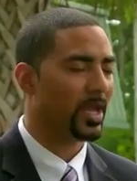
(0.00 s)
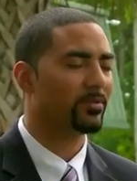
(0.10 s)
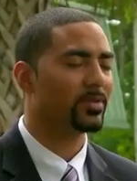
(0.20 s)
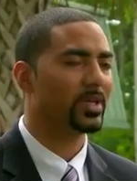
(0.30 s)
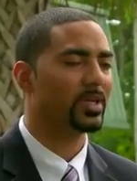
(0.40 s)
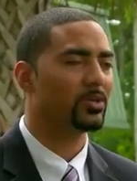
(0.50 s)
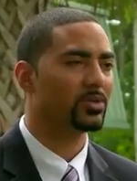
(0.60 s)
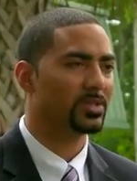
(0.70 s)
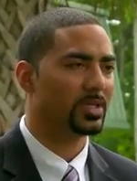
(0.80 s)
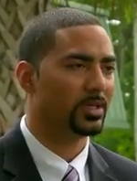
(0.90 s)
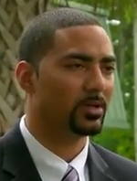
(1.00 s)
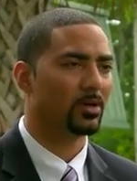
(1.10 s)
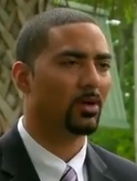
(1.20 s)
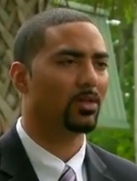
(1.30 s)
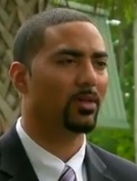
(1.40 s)
Everything you see
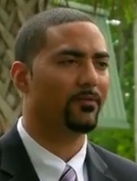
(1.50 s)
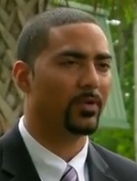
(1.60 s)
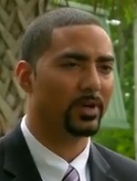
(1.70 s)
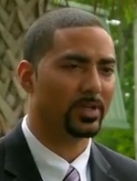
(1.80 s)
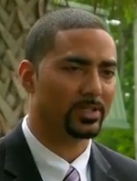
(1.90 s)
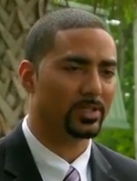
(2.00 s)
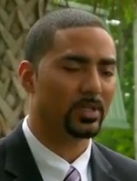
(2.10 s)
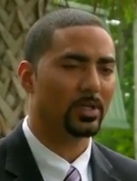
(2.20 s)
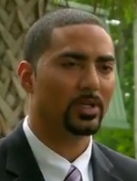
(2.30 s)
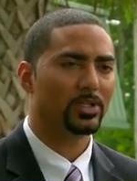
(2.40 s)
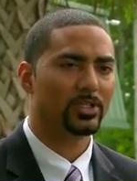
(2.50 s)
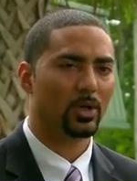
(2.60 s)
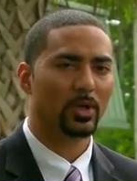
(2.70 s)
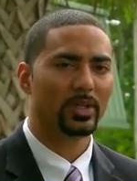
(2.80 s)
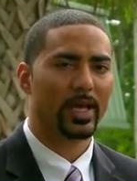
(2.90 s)
on the footage
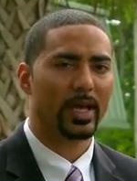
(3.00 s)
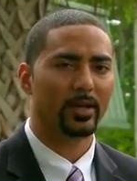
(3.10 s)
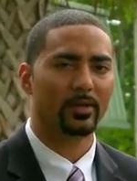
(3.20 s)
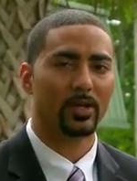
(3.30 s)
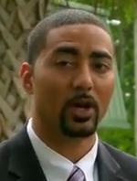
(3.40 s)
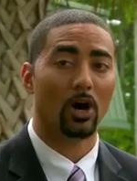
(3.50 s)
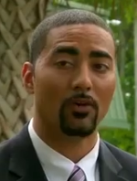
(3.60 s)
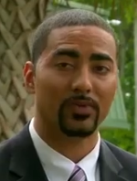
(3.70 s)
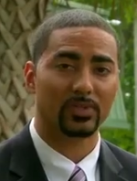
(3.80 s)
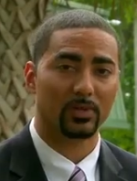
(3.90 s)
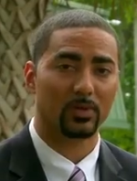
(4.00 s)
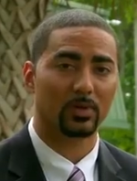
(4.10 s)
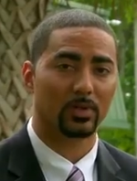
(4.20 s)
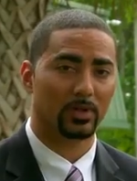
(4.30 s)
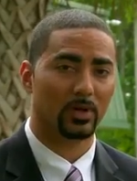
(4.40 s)
showing that the officer
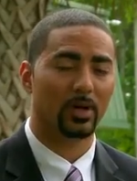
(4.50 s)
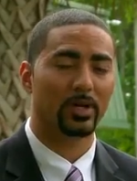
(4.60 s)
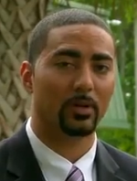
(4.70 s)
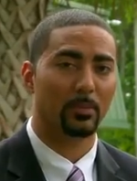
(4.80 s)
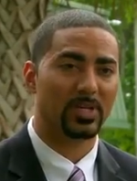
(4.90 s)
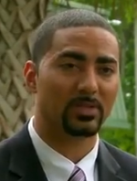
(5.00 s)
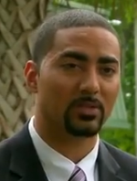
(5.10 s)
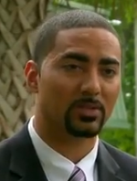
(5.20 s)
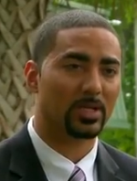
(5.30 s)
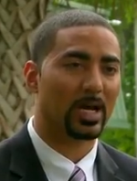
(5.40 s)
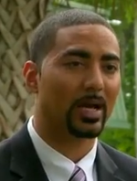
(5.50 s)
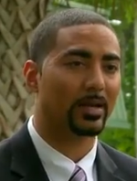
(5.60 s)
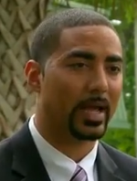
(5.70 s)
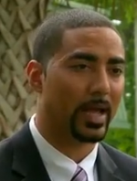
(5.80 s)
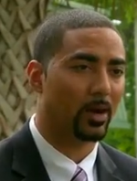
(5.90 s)
gunned Mr.
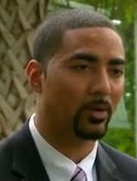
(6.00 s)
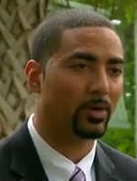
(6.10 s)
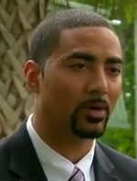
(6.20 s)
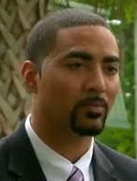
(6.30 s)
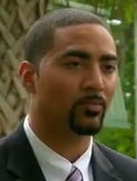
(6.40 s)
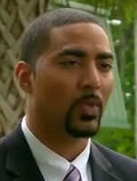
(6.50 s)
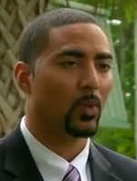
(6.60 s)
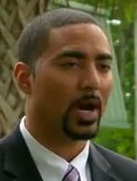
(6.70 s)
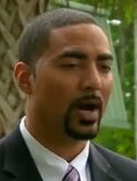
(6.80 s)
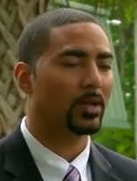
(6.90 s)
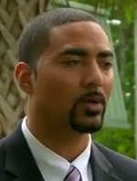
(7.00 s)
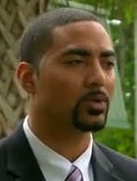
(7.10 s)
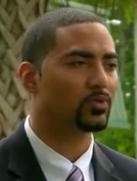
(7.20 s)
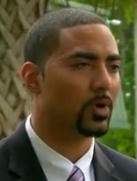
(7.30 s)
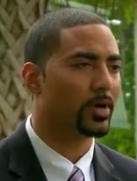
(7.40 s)
Scott down while he
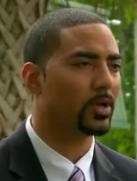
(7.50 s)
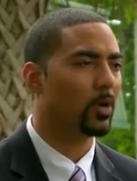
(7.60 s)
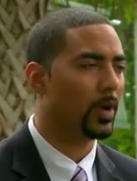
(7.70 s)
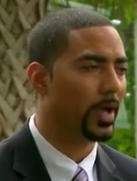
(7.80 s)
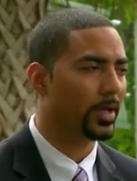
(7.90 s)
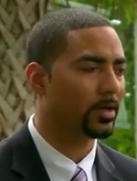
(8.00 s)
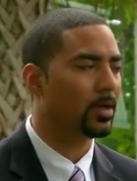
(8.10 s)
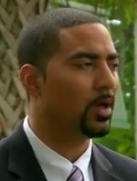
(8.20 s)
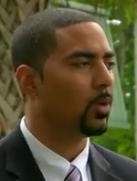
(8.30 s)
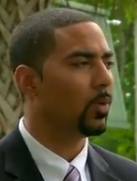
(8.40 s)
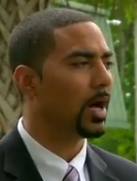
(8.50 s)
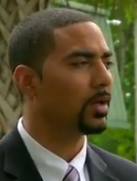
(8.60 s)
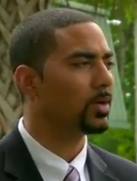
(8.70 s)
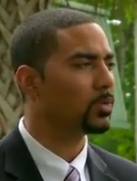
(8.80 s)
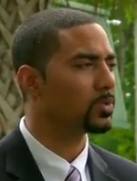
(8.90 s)
was running away,
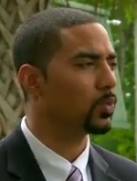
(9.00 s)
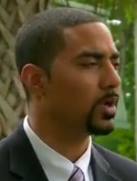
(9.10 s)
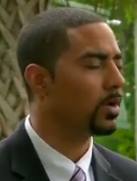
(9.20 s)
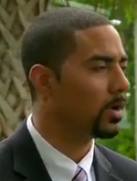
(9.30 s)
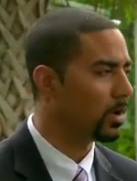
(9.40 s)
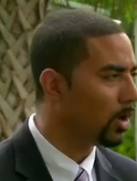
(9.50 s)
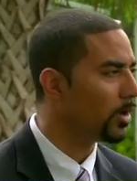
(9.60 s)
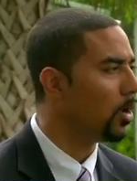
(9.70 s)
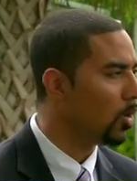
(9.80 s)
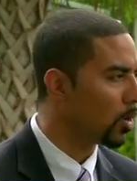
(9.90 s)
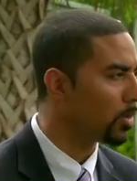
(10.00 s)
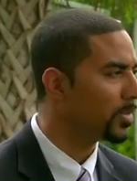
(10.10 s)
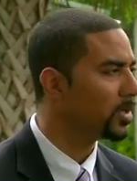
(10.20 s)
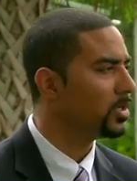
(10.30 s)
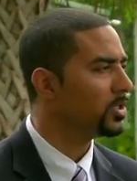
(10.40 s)
while he was one, unarmed,
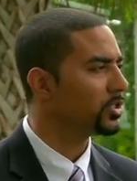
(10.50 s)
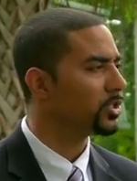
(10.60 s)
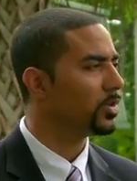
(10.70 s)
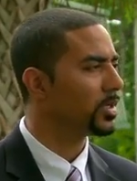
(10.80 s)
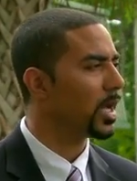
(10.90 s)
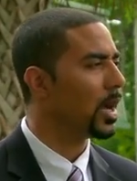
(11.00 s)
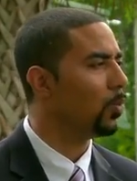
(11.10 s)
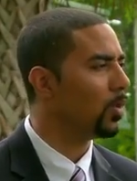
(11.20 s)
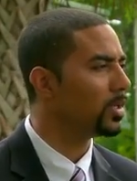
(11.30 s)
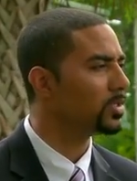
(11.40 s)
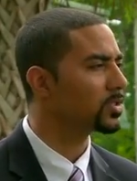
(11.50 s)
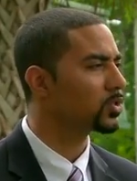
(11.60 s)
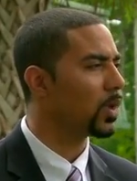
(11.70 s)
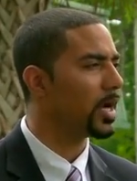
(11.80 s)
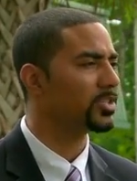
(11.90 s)
shooting not once,
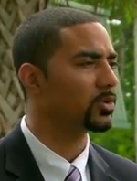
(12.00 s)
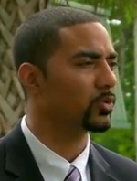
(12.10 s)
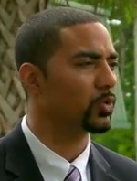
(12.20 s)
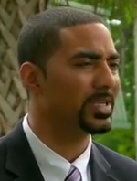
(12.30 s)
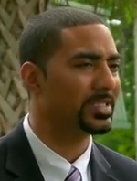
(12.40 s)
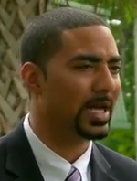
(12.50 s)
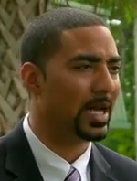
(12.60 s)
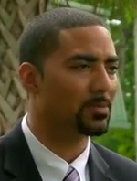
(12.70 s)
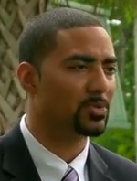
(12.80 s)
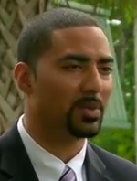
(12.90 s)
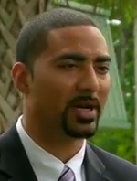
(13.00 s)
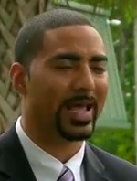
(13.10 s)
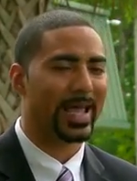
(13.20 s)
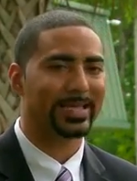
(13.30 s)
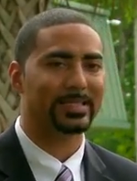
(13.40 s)
twice, or three times, but
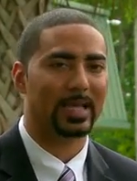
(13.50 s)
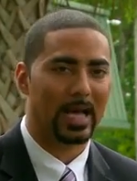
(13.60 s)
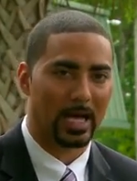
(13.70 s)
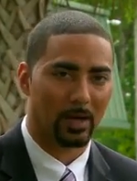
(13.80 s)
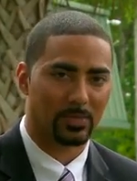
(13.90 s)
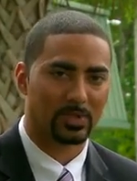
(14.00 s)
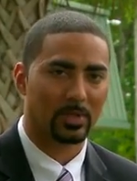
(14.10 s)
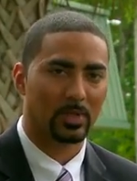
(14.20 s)
eight times,